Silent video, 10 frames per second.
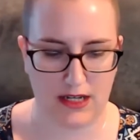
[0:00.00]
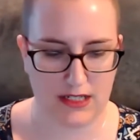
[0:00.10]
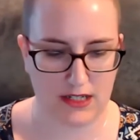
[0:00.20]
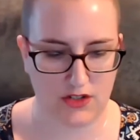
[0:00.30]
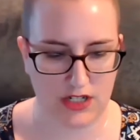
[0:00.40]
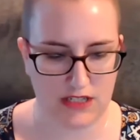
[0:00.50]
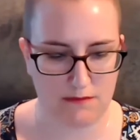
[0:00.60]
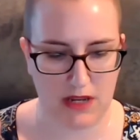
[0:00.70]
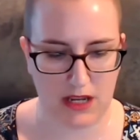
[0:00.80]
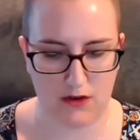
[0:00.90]
it just
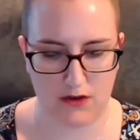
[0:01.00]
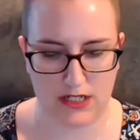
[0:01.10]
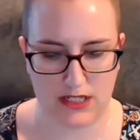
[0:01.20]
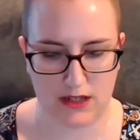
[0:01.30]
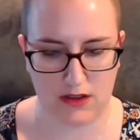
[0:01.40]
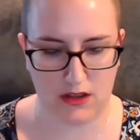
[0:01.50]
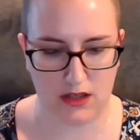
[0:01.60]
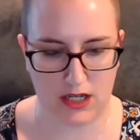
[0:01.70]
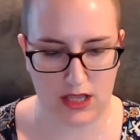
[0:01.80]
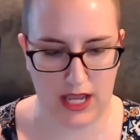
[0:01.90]
me, or does it
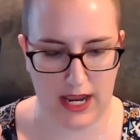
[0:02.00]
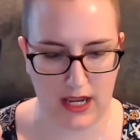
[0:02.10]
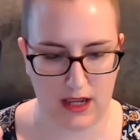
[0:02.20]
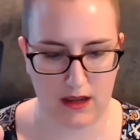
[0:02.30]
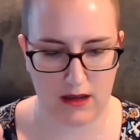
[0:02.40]
look like